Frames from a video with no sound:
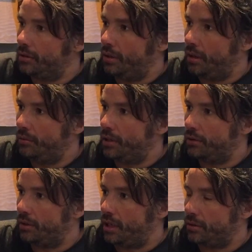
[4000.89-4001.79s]
You know,
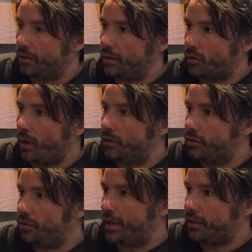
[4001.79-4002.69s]
it's quite a
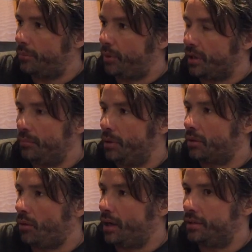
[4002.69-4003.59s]
strict upbringing, but
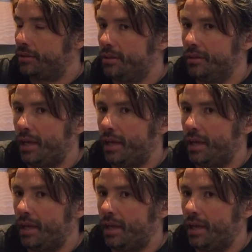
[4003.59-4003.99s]
quite distant.